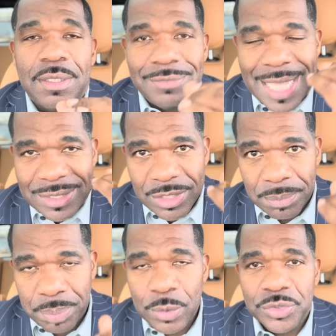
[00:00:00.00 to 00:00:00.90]
that's
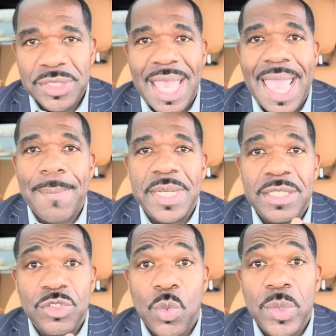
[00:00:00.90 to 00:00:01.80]
supposed to happen
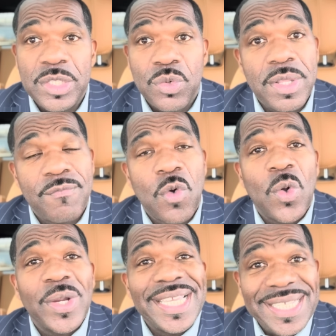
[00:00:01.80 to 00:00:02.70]
in
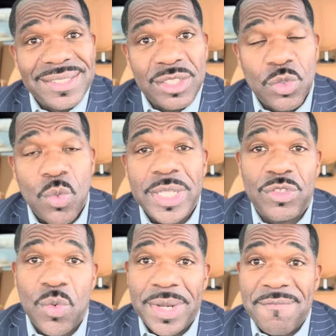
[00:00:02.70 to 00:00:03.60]
2024 into
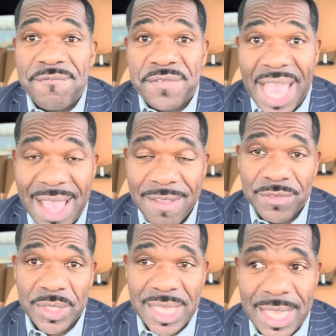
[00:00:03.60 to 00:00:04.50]
2025.
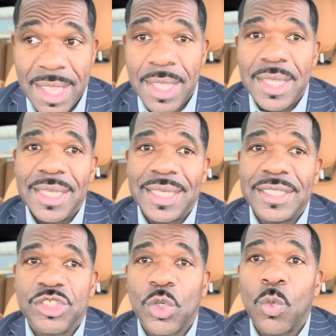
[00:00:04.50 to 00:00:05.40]
Okay.
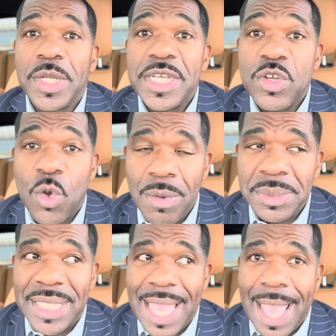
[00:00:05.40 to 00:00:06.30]
And so what
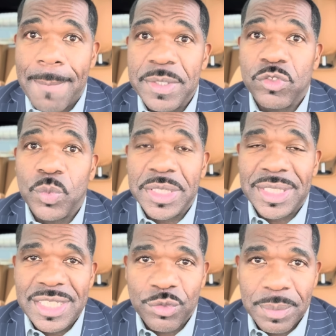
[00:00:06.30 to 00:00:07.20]
normally happens with
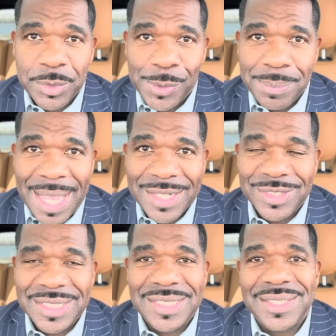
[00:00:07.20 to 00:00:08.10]
these crypto
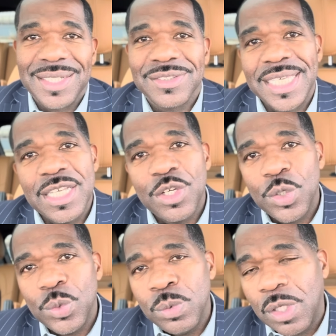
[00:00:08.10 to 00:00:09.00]
miners is there's a
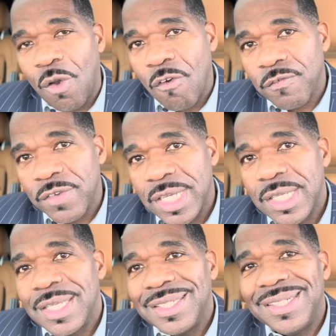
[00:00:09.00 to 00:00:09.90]
cool off
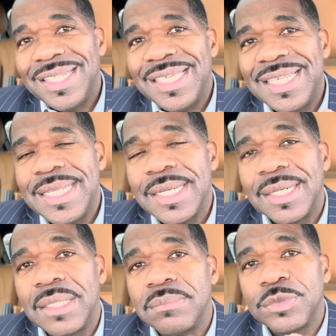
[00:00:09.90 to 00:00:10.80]
leading
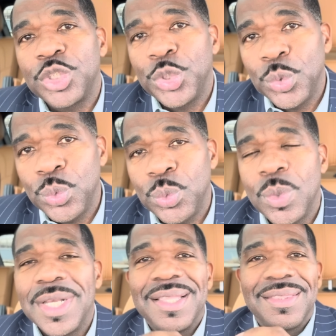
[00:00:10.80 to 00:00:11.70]
up
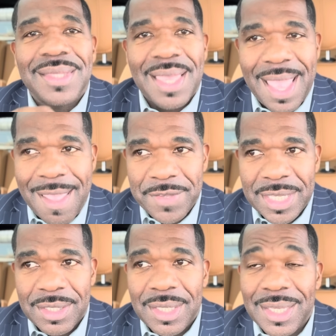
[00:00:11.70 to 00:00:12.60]
to the
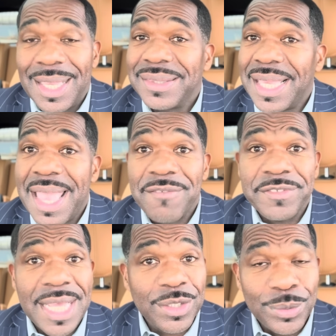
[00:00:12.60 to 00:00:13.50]
halving and they have
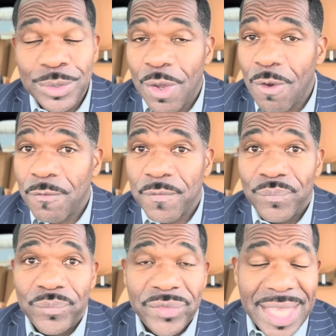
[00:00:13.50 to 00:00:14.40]
not cooled off.
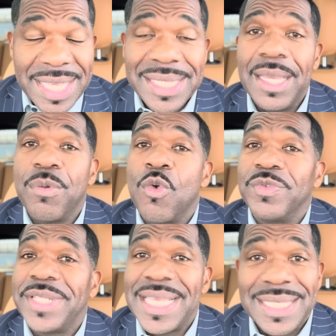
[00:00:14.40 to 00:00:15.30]
They
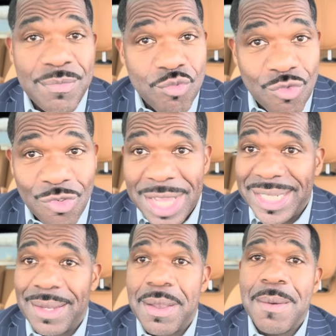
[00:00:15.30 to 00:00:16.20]
kept, they keep
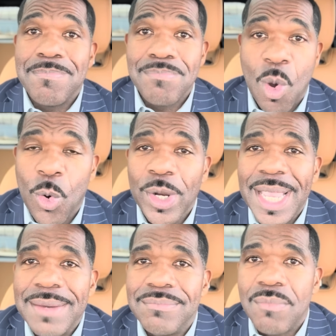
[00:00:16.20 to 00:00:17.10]
running more
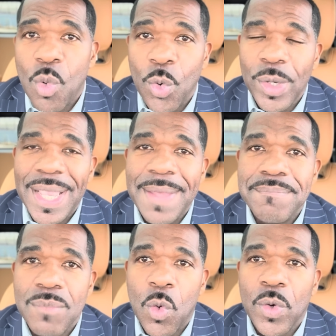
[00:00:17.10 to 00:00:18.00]
and more and
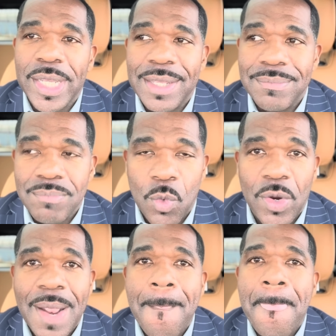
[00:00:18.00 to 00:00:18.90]
more and
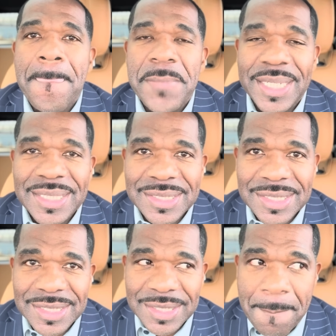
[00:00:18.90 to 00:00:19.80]
more. And at
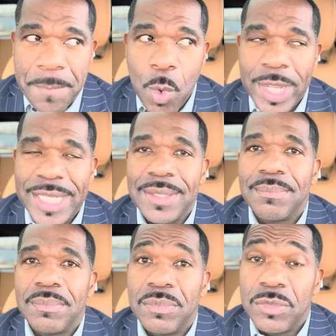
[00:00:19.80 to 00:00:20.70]
some point,
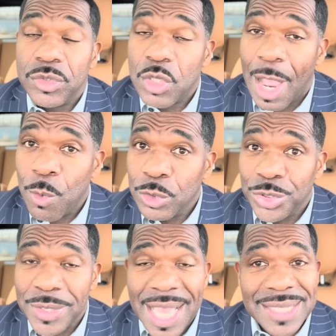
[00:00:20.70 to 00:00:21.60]
you, I
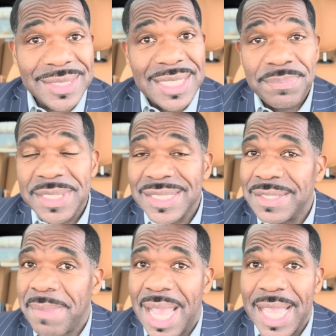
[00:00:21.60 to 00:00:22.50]
want you guys to keep this
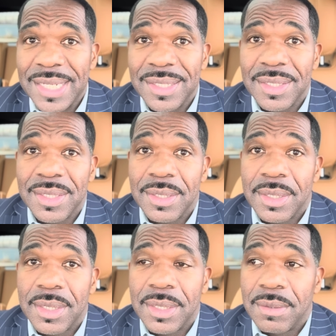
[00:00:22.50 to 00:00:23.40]
in mind.
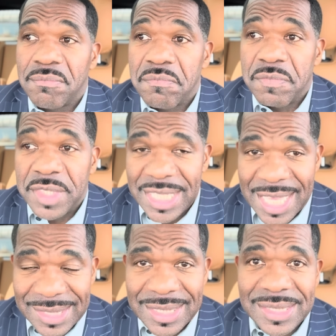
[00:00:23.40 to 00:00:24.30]

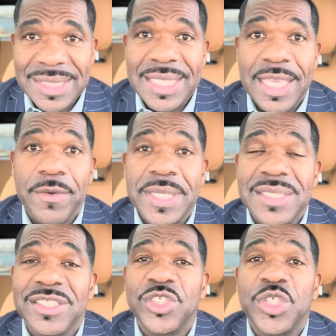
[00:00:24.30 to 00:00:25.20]
The SEC, Gary
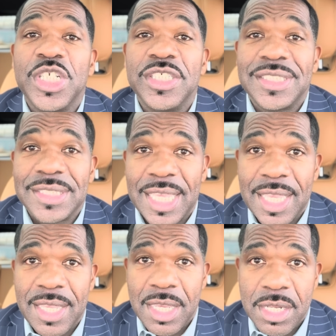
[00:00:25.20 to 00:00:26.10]
Gensler could
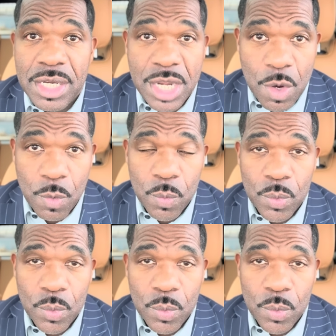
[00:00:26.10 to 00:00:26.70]
say no.